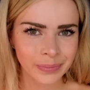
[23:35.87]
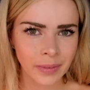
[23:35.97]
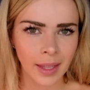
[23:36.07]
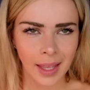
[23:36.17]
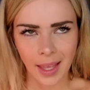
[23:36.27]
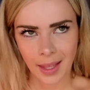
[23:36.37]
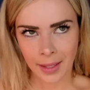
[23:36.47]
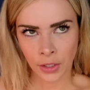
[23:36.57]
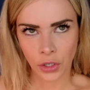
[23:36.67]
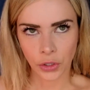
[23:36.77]

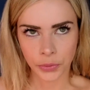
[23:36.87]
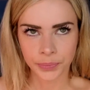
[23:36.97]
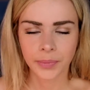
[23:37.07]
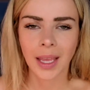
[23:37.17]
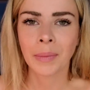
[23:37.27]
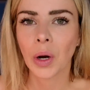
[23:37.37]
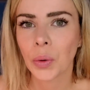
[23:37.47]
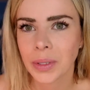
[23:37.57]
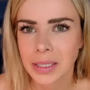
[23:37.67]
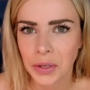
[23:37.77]
And you know, I'm
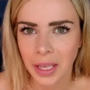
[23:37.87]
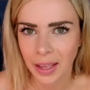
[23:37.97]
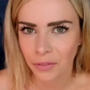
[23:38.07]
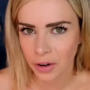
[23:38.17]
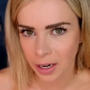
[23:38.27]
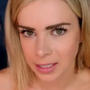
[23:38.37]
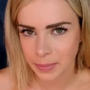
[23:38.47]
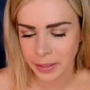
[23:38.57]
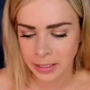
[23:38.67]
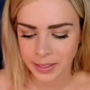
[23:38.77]
always looking for a
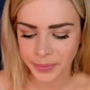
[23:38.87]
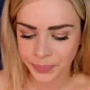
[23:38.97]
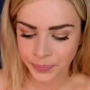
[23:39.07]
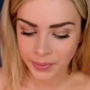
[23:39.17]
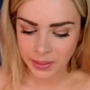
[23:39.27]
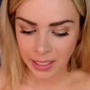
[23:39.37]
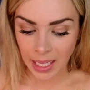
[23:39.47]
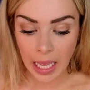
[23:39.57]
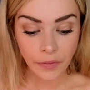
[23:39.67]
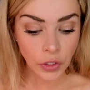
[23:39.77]
husband.
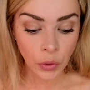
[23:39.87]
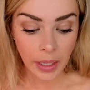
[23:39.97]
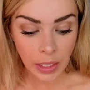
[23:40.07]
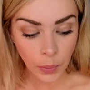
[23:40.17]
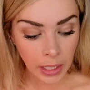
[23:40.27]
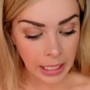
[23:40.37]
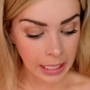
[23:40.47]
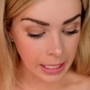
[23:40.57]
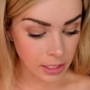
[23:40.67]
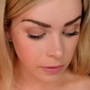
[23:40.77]
If you know anyone in
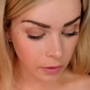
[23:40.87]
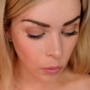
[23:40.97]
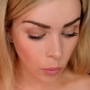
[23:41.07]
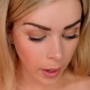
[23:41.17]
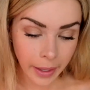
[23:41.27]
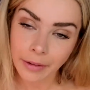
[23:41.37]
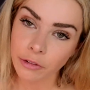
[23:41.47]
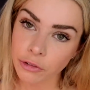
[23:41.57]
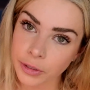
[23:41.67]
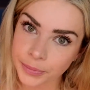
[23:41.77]
need of a wife,